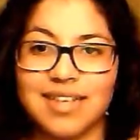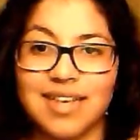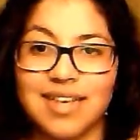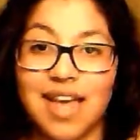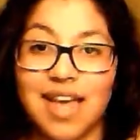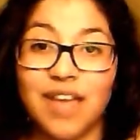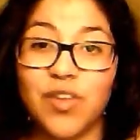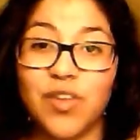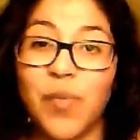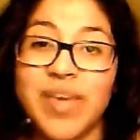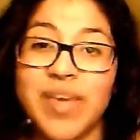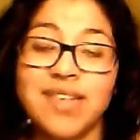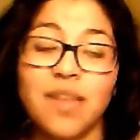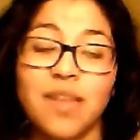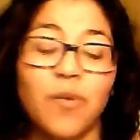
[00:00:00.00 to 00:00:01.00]
So piece
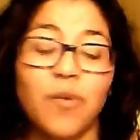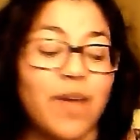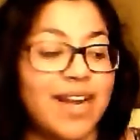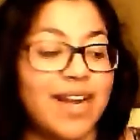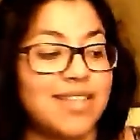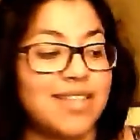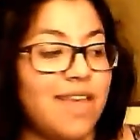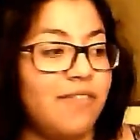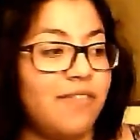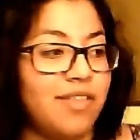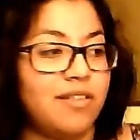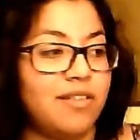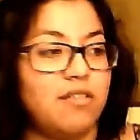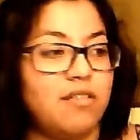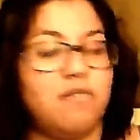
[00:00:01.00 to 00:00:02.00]
number one has everything
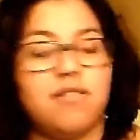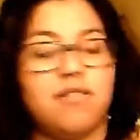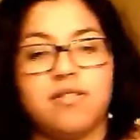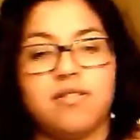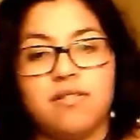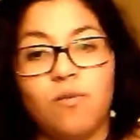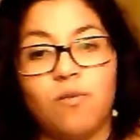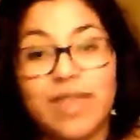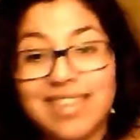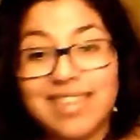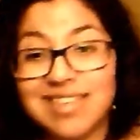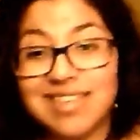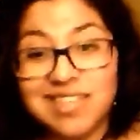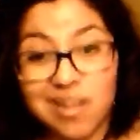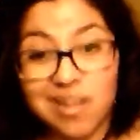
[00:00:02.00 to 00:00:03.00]
to do with
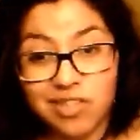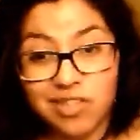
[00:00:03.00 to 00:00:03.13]
nostalgia.